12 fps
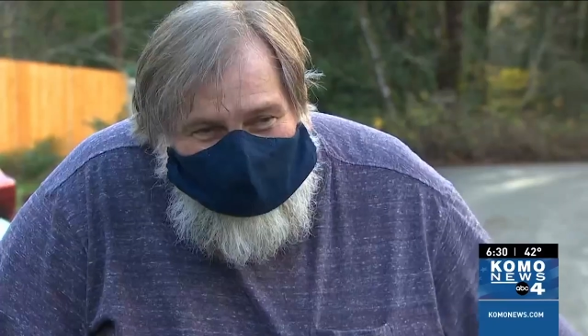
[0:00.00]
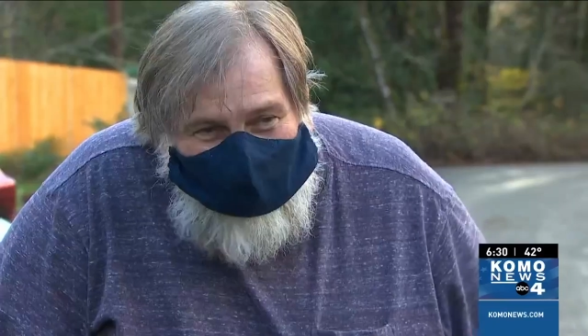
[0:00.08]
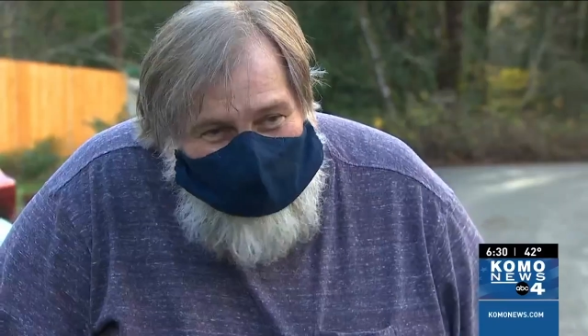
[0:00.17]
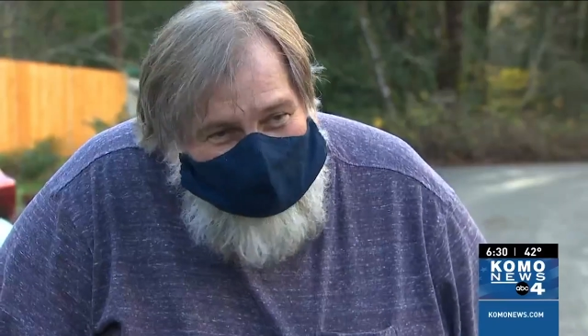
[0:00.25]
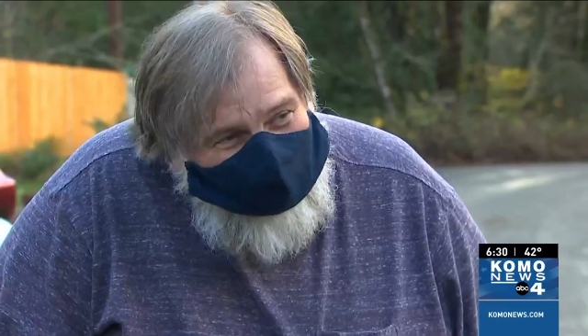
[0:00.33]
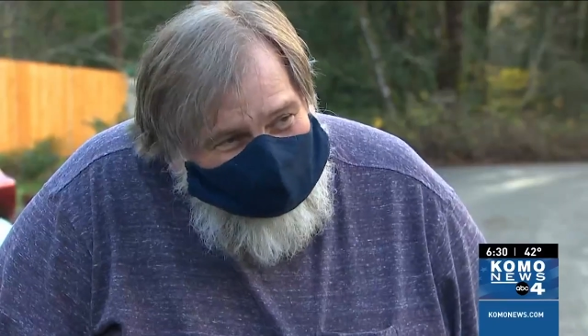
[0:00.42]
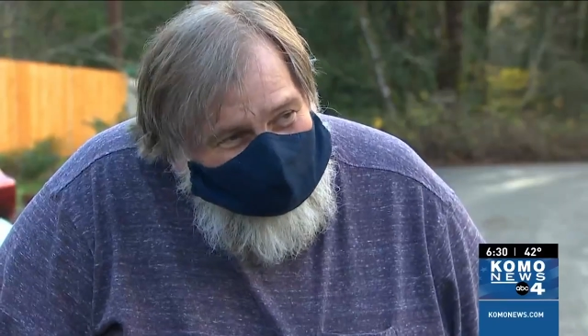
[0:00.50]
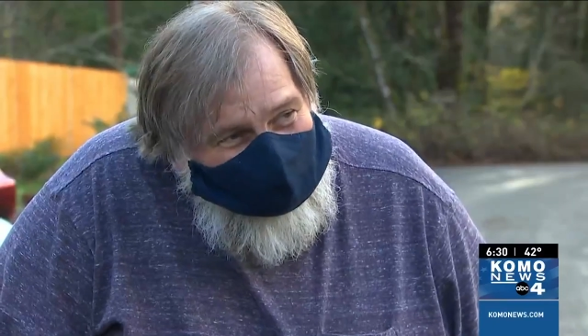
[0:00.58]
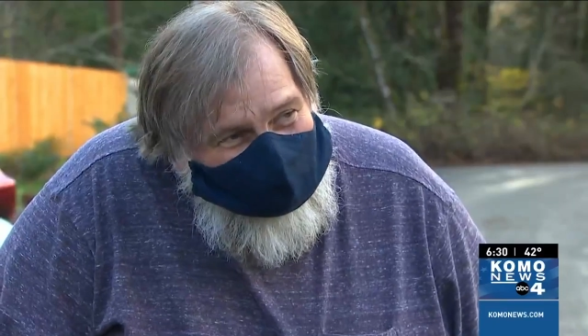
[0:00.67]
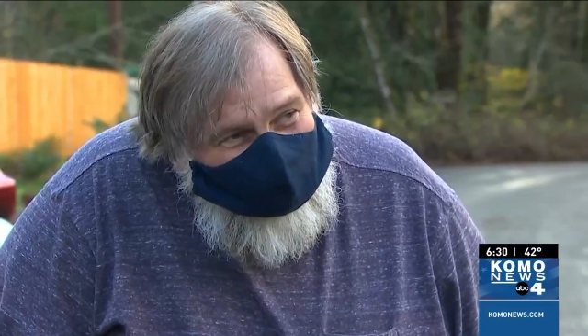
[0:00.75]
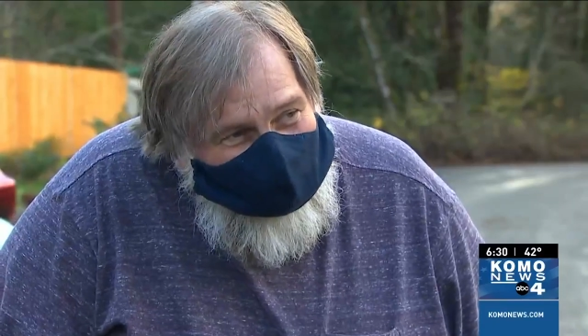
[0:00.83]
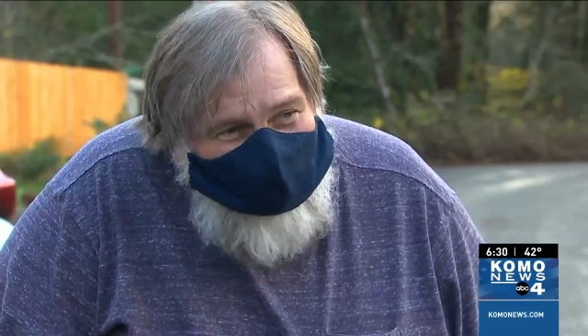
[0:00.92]
depressing.
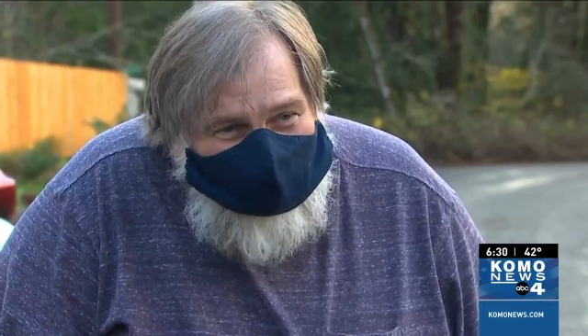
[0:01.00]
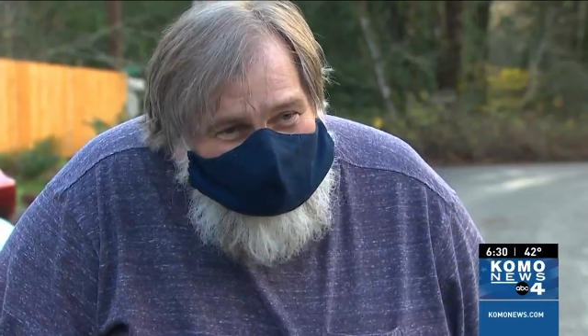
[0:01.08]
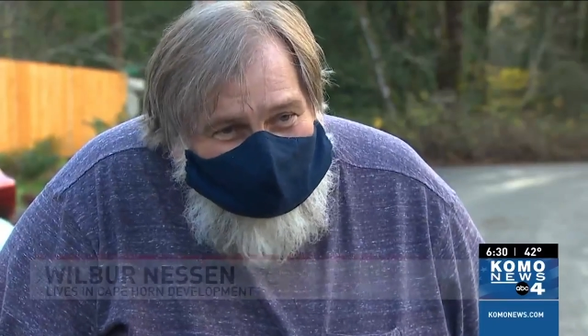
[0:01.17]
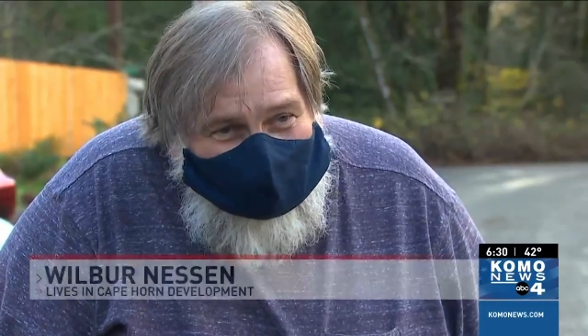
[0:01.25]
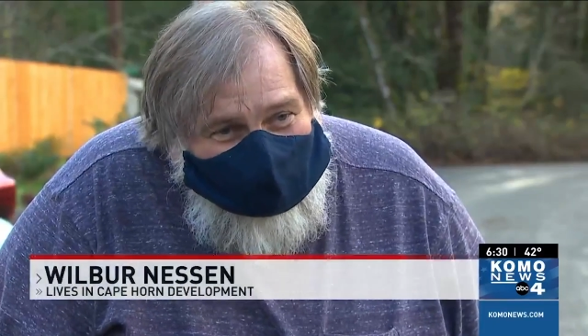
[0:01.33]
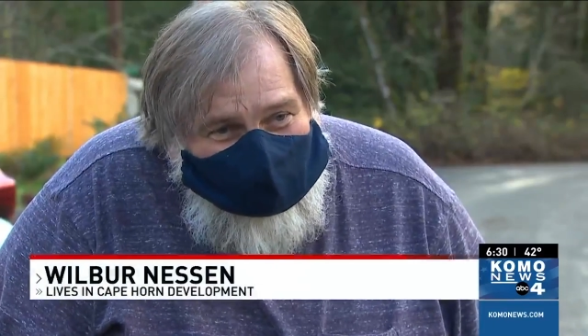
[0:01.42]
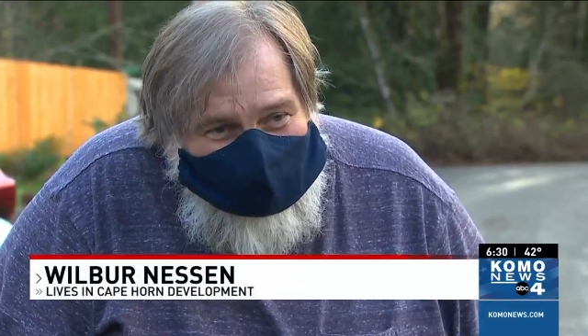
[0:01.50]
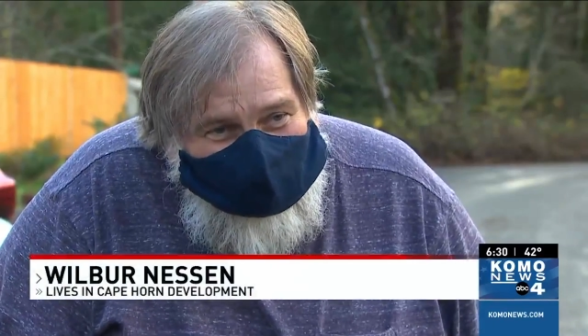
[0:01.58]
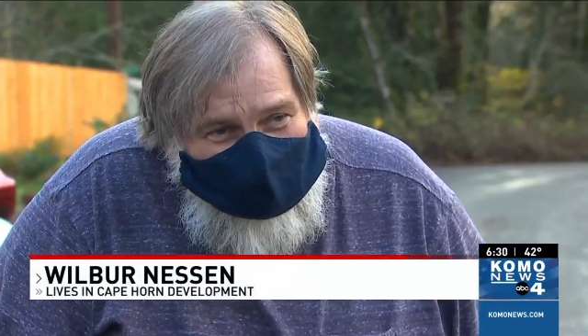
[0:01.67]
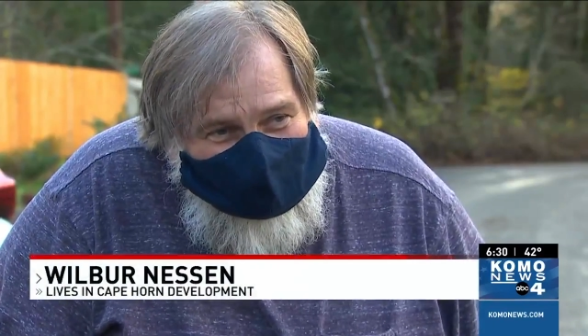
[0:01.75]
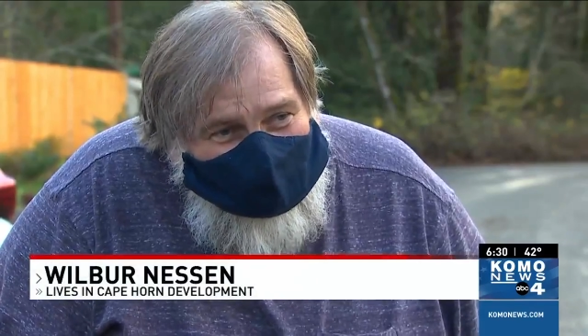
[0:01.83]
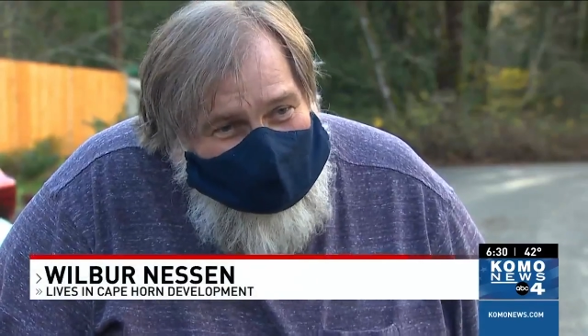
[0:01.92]
It's a mess.
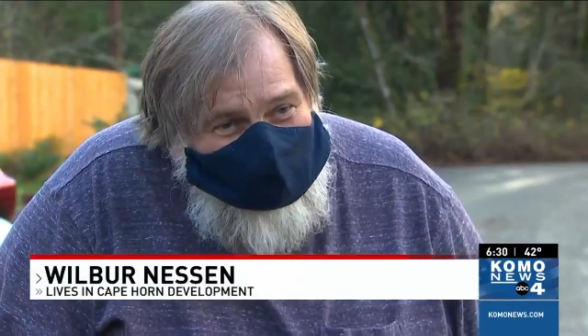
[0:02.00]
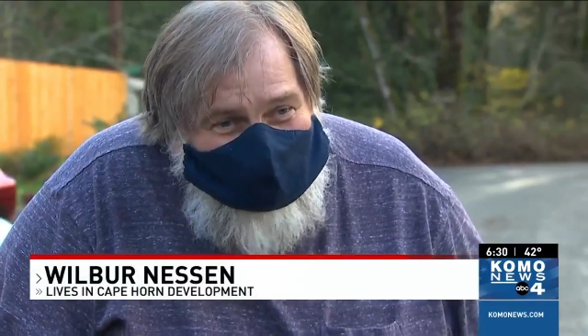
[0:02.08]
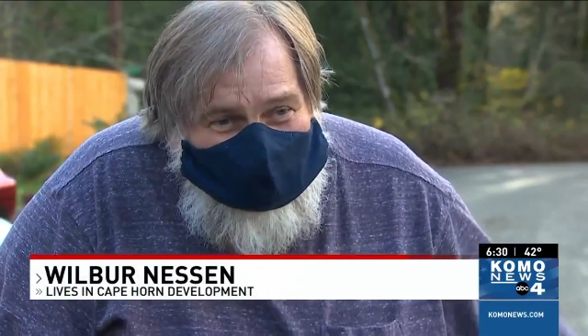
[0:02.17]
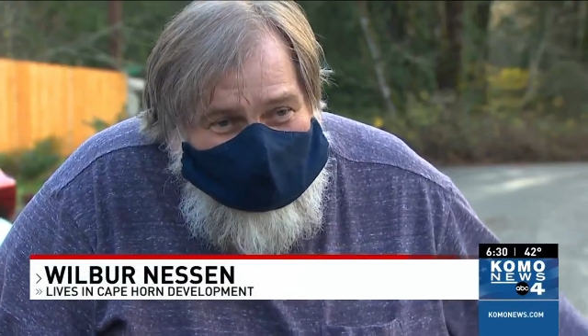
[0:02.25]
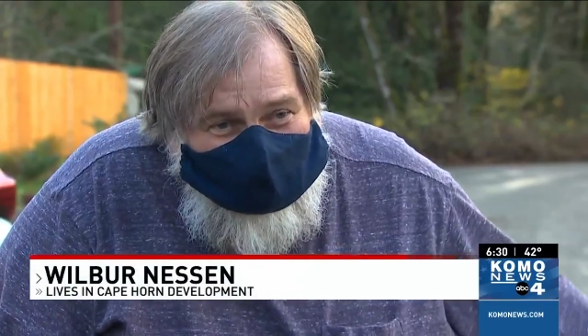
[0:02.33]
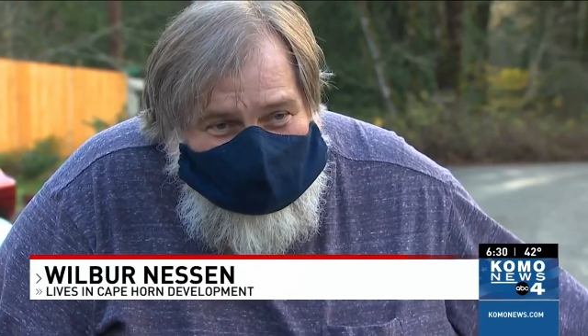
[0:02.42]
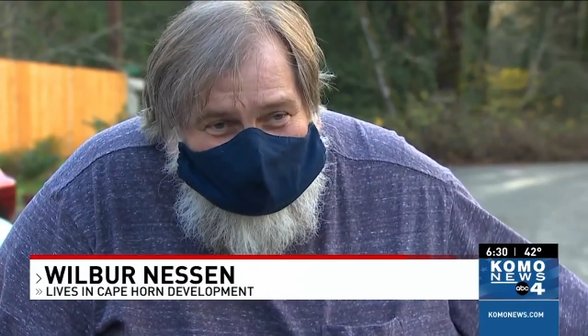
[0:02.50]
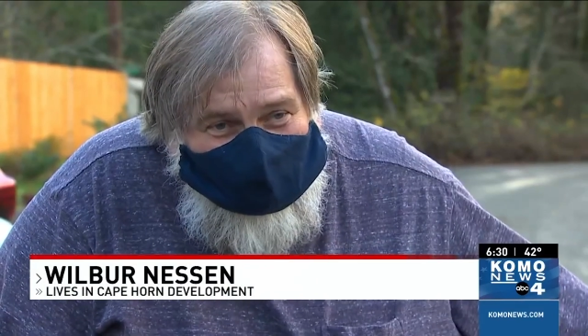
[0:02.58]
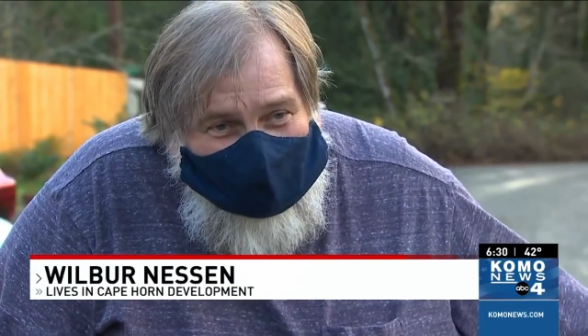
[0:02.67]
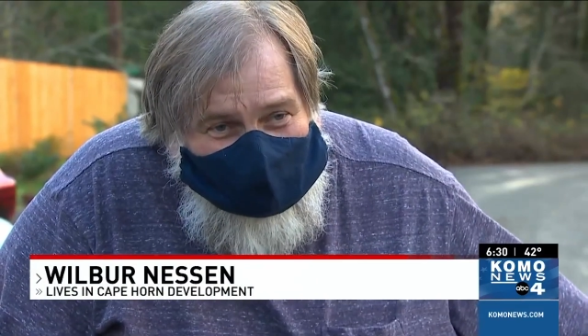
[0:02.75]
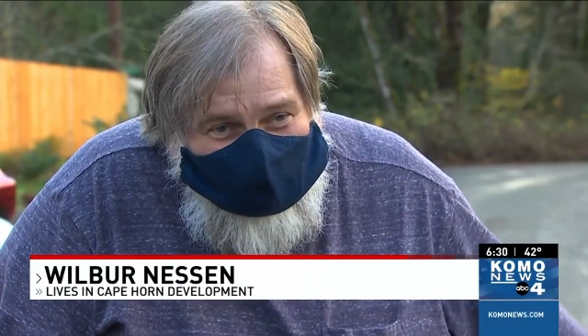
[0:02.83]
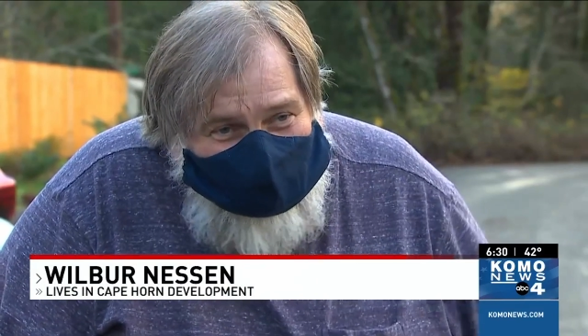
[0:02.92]
I feel so
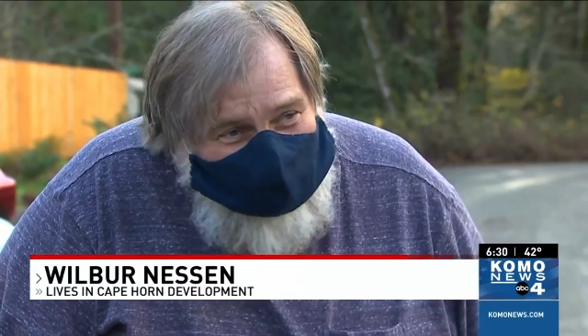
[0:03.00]
bad for